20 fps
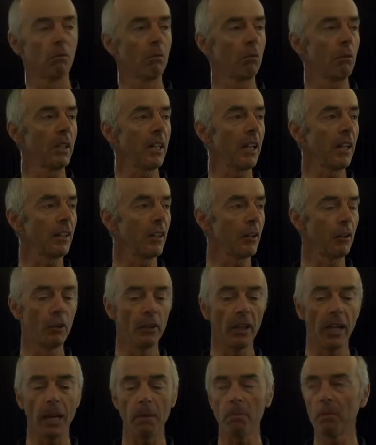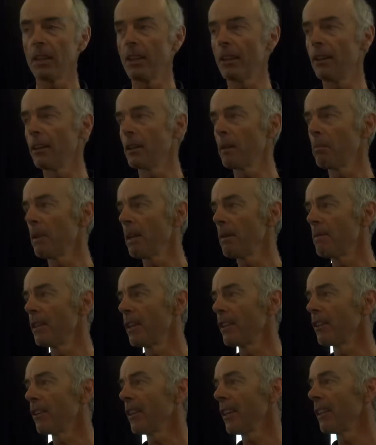we had our own happy hour on the pavement
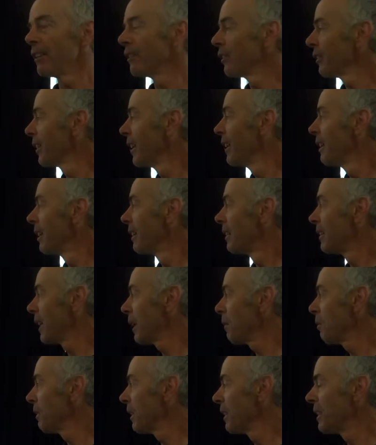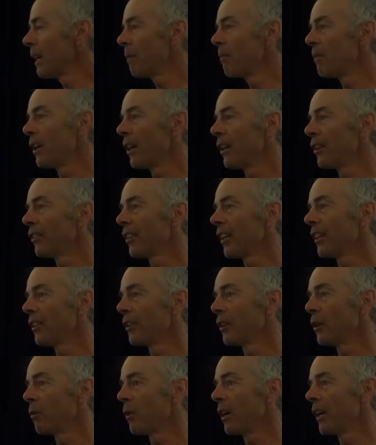outside. There was double the number outside that
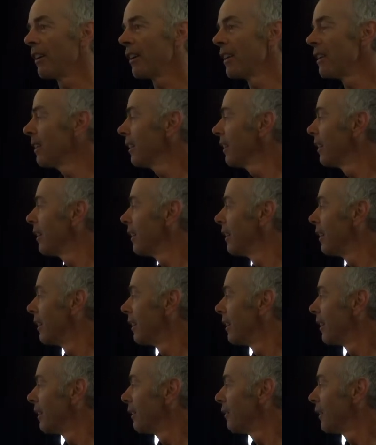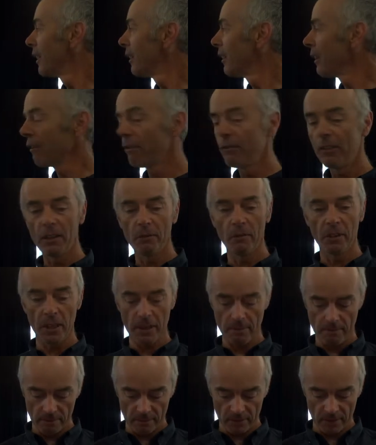there were in. We had a lot of fun with
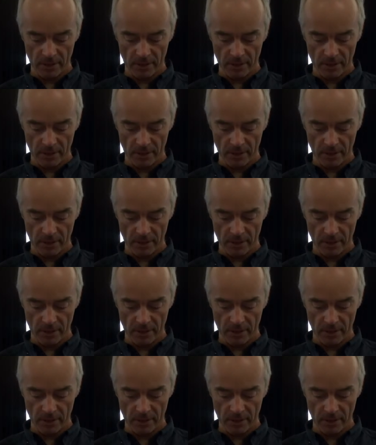them.